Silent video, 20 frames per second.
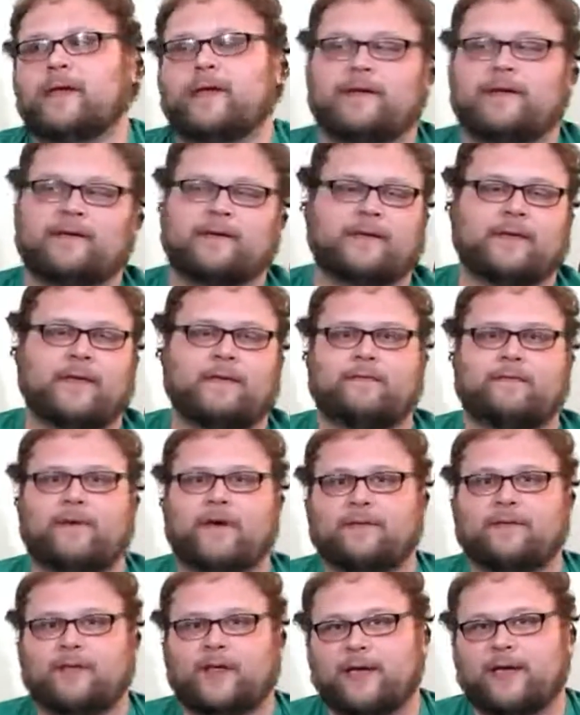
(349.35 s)
I just gained
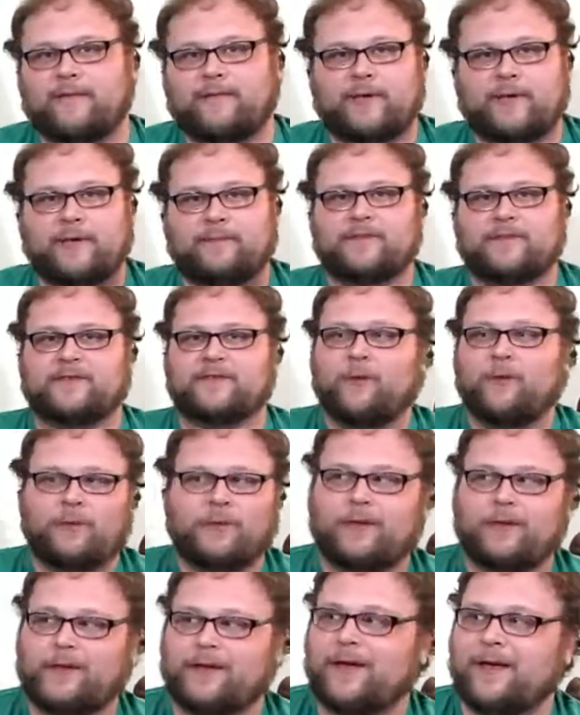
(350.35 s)
5 life. Like, I'm just
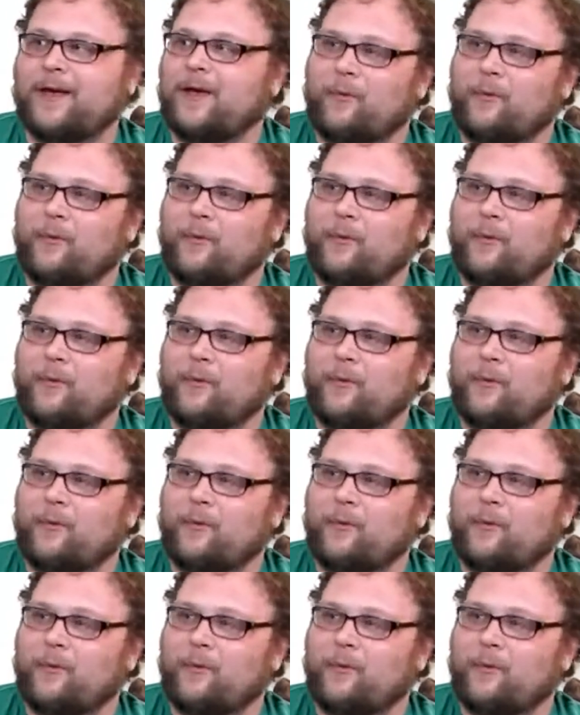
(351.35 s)
totally